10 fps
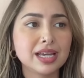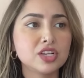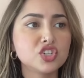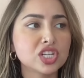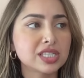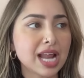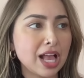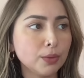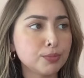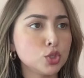just
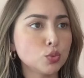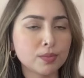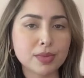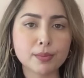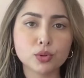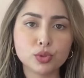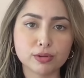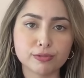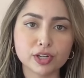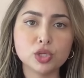helps you remember who the
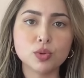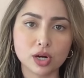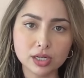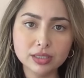fuck you are.